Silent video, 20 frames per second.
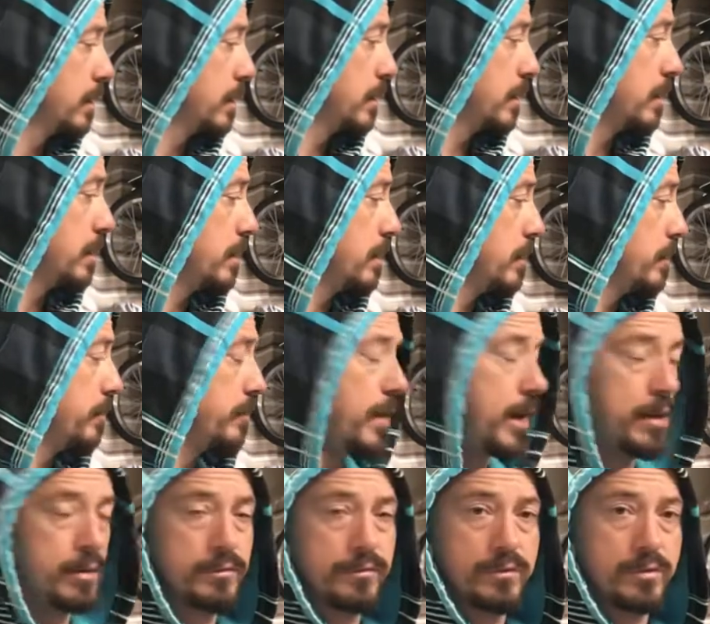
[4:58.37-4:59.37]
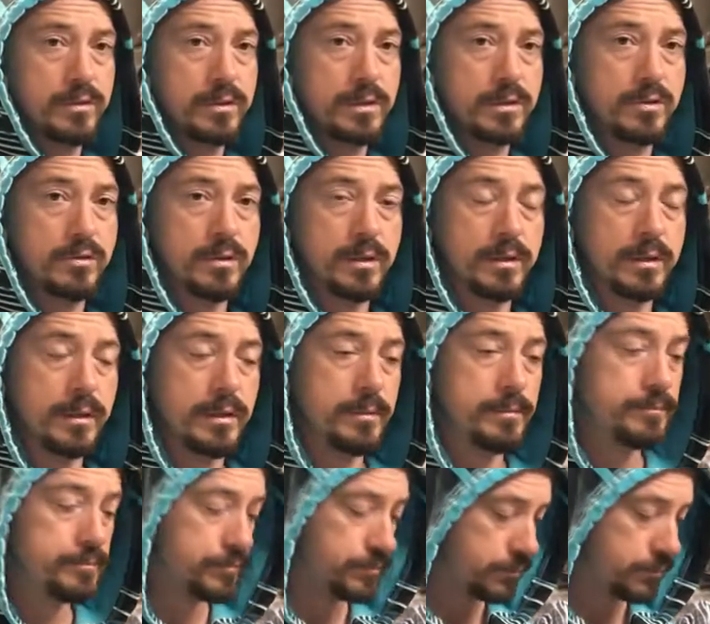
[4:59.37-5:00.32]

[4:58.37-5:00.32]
mount for the tranny.